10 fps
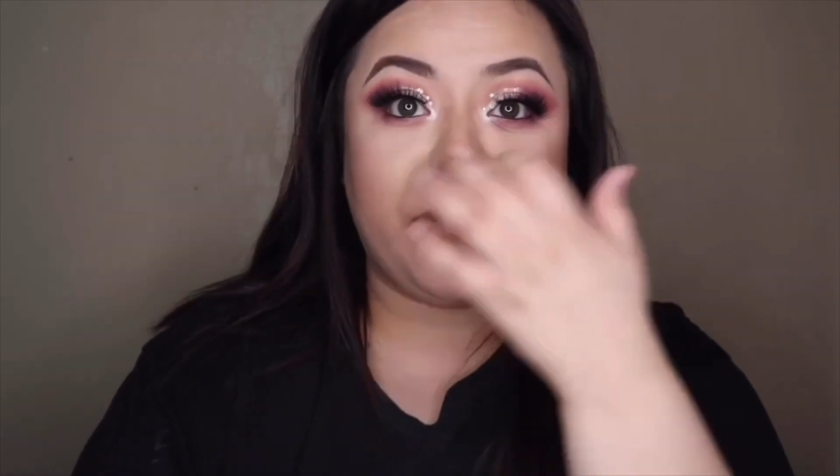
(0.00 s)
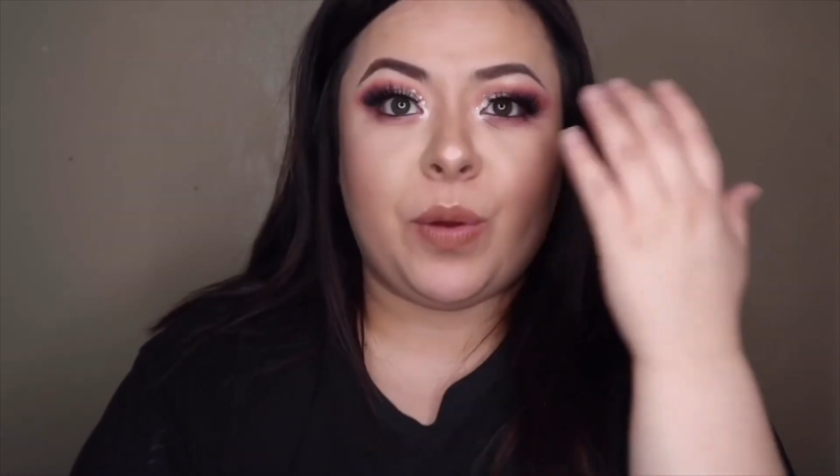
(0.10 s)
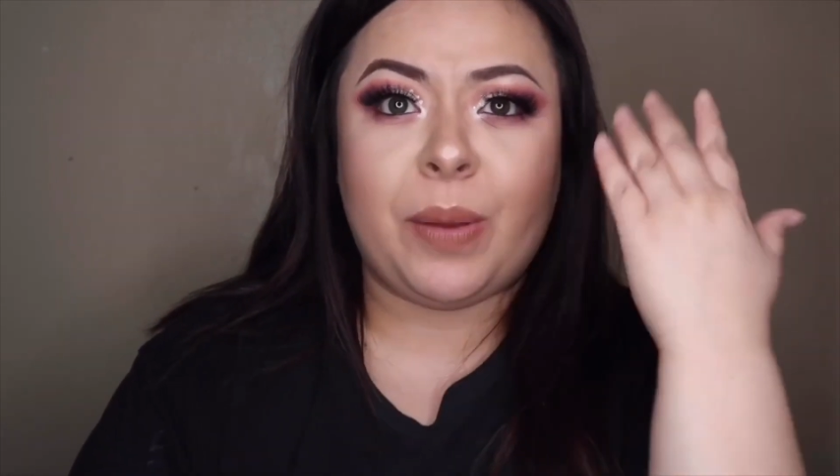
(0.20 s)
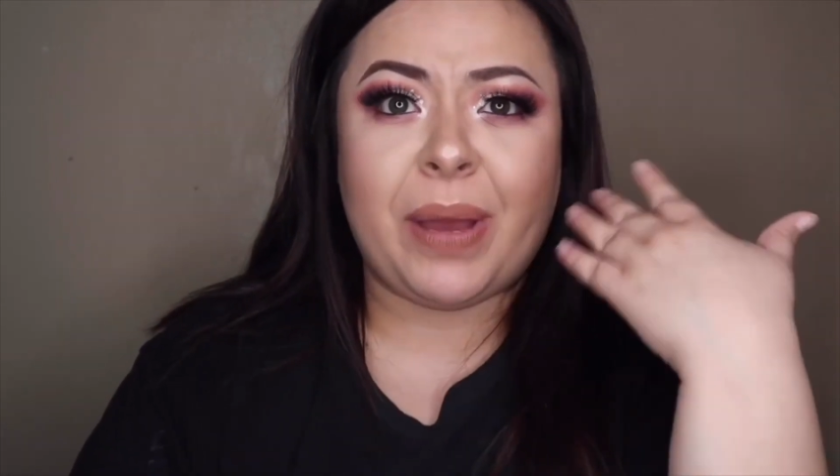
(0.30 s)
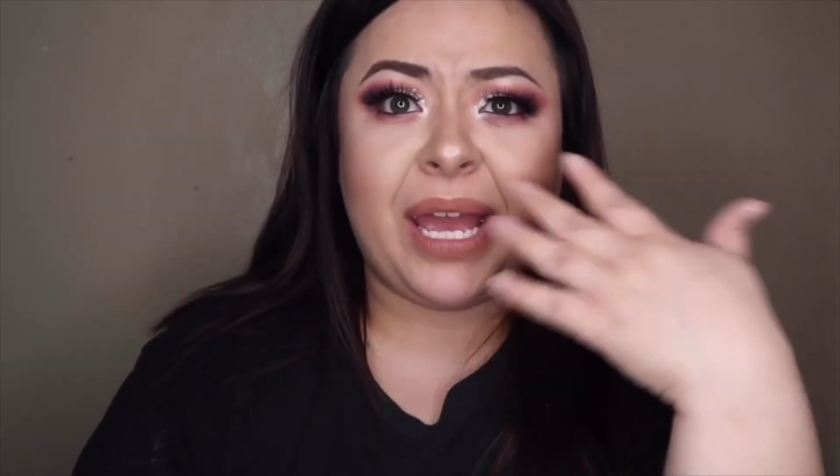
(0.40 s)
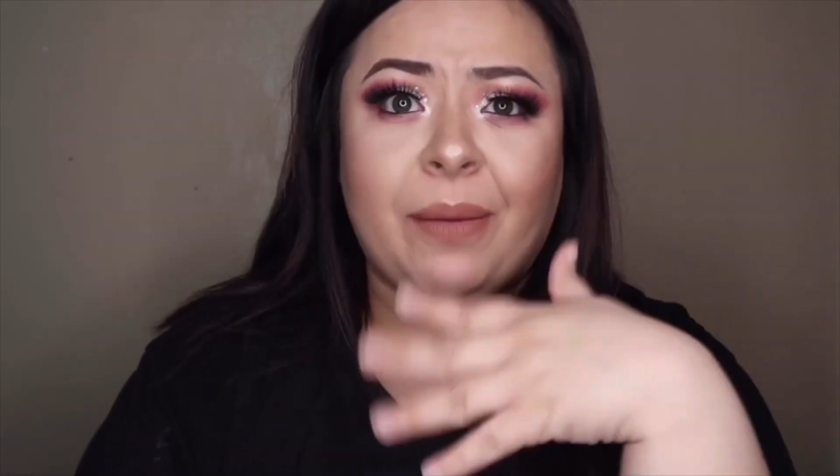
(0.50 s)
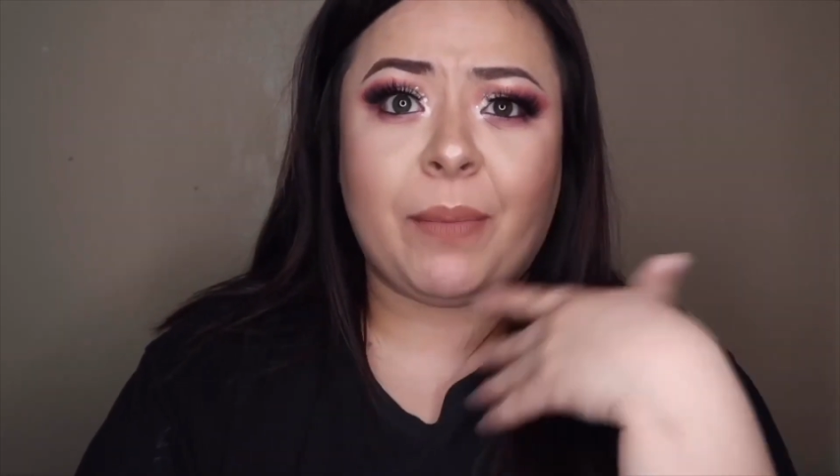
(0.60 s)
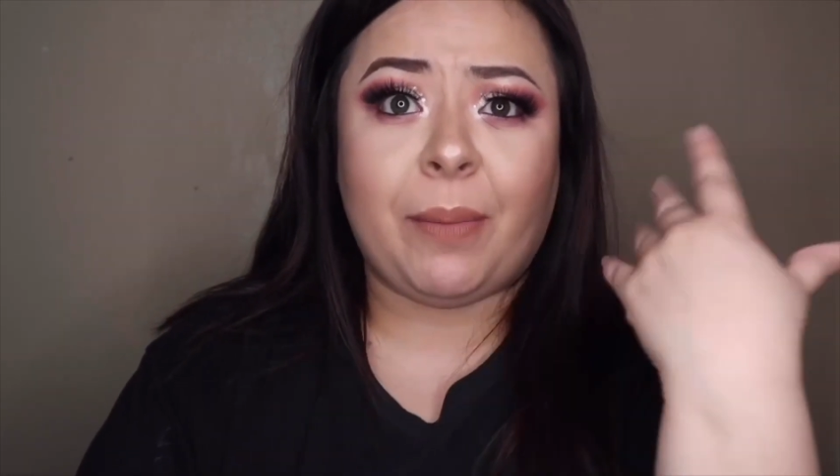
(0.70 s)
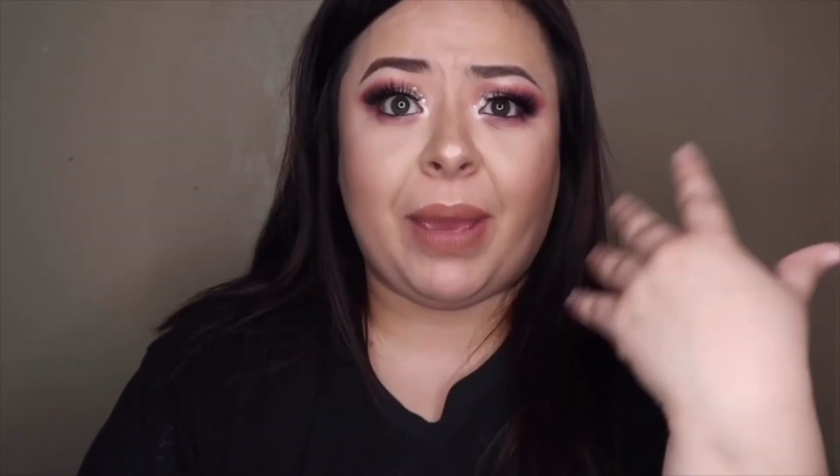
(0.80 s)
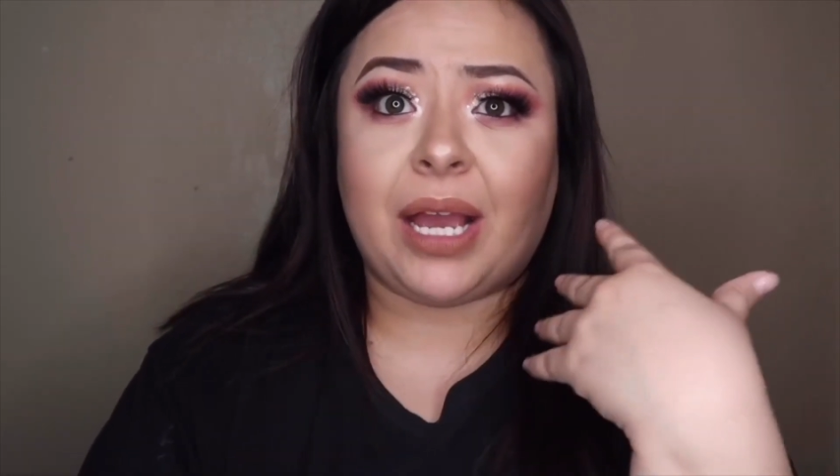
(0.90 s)
way my,
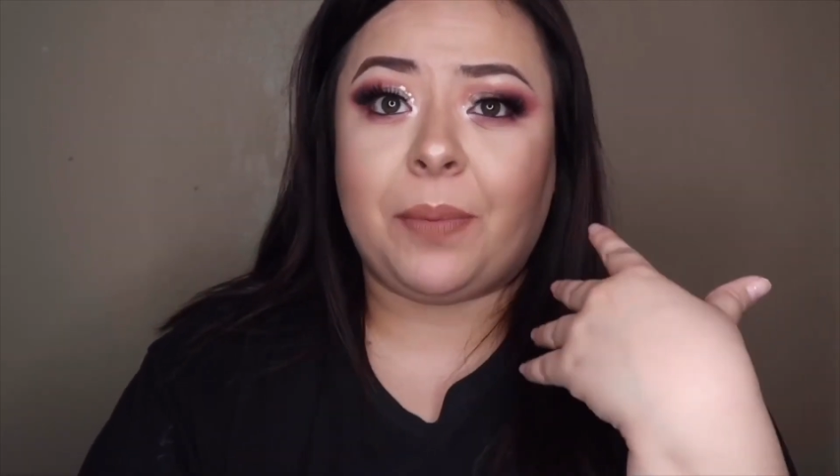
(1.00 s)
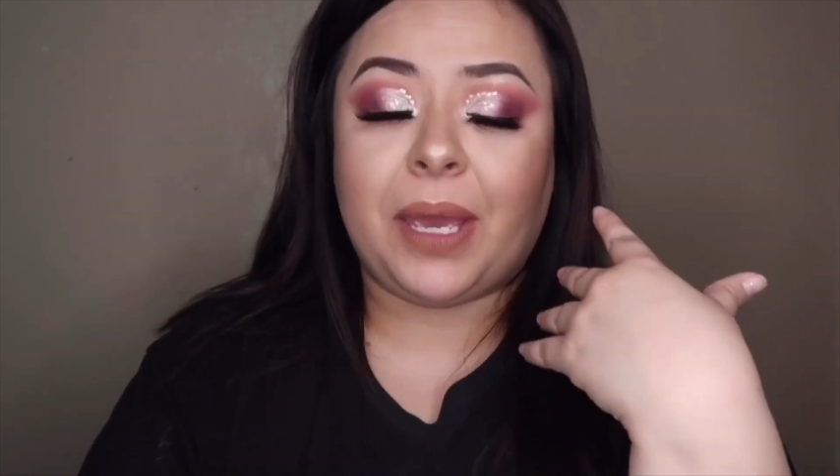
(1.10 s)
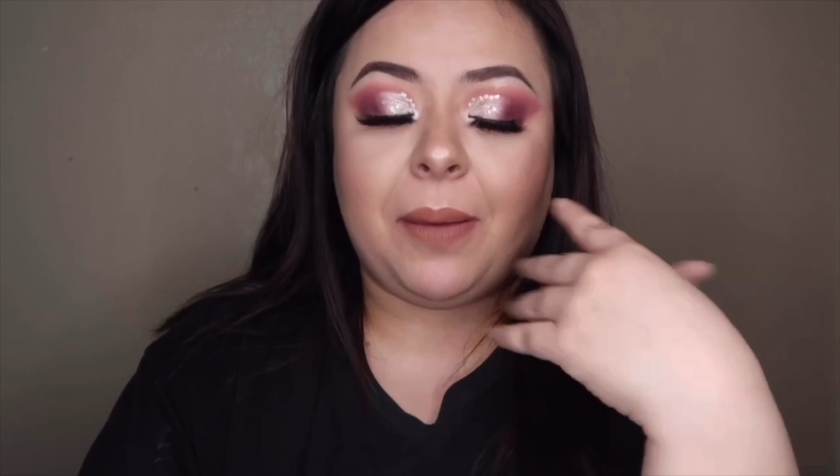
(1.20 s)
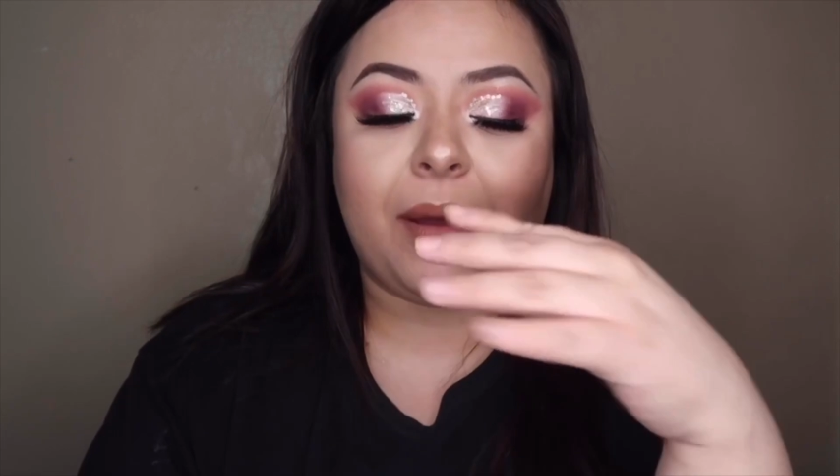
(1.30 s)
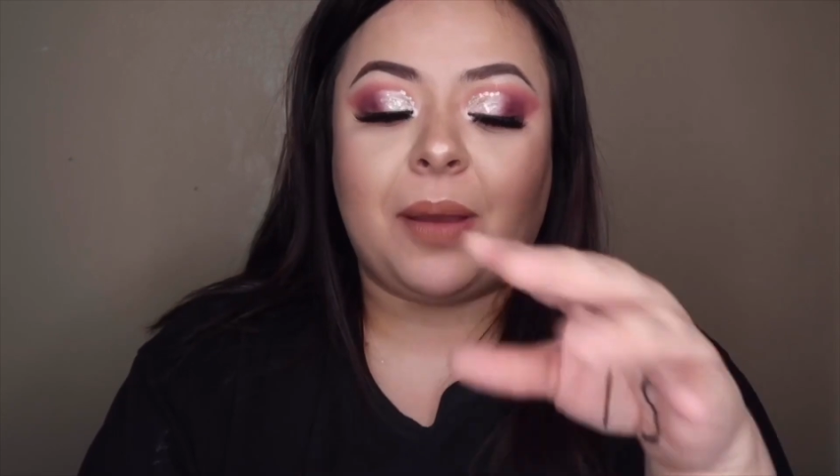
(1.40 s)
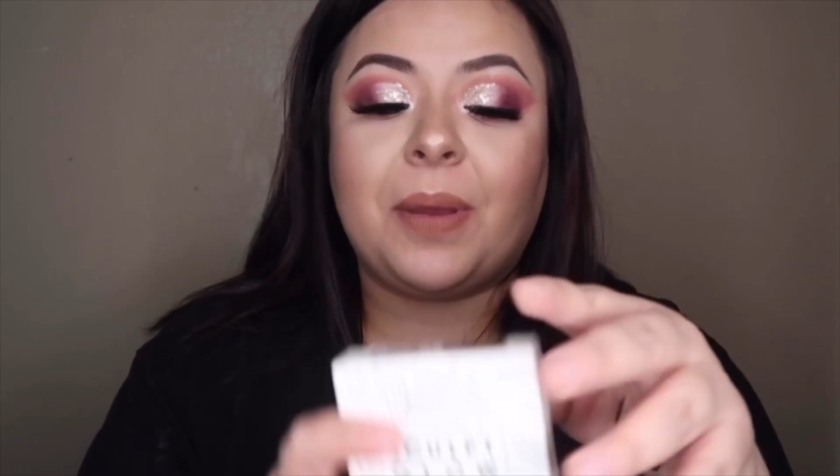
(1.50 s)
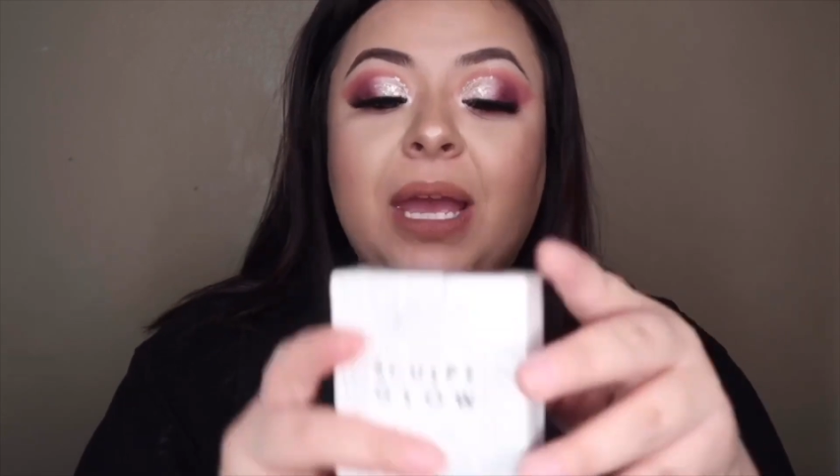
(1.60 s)
my makeup came up.